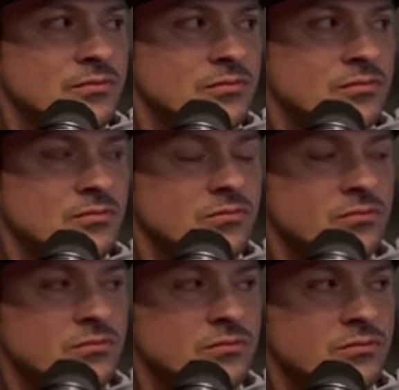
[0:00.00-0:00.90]

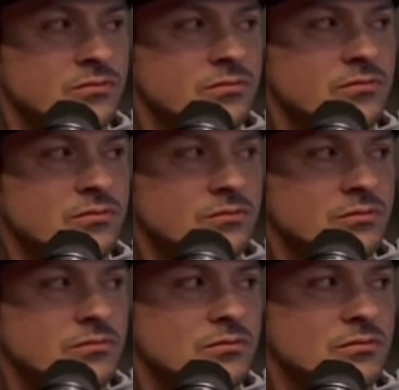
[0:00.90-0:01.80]

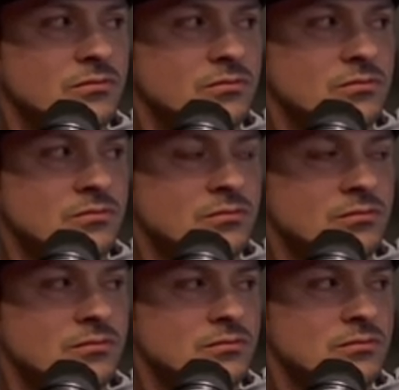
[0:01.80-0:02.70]

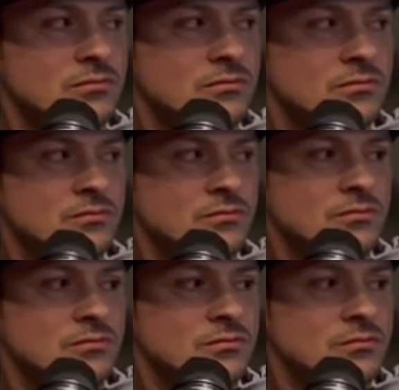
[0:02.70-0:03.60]

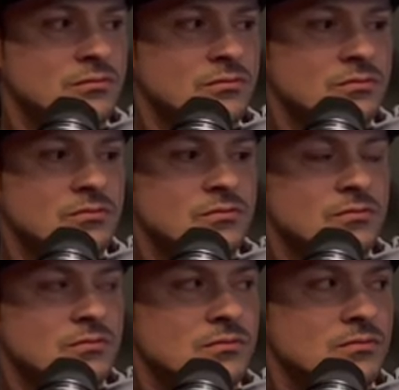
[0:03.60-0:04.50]

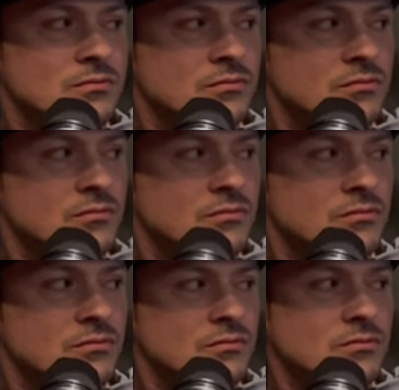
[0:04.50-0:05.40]

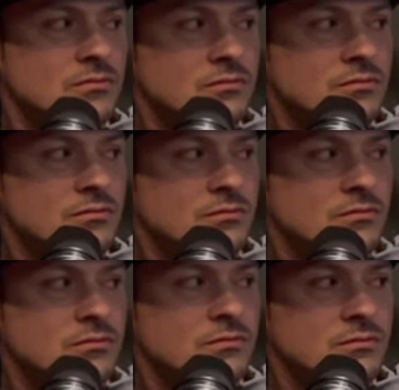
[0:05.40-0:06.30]

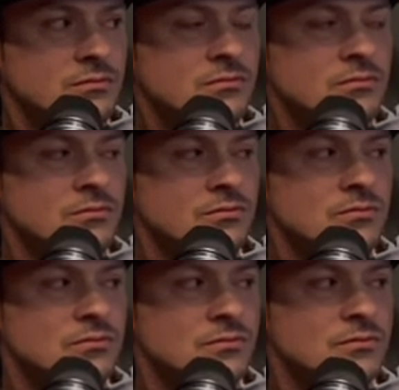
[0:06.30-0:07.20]

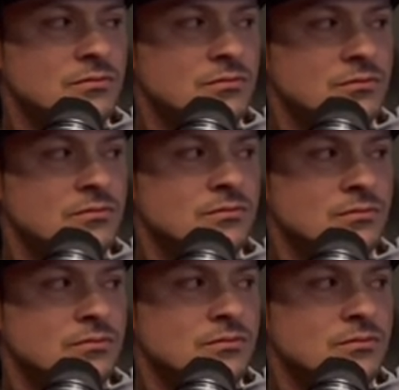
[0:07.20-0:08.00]
(silent)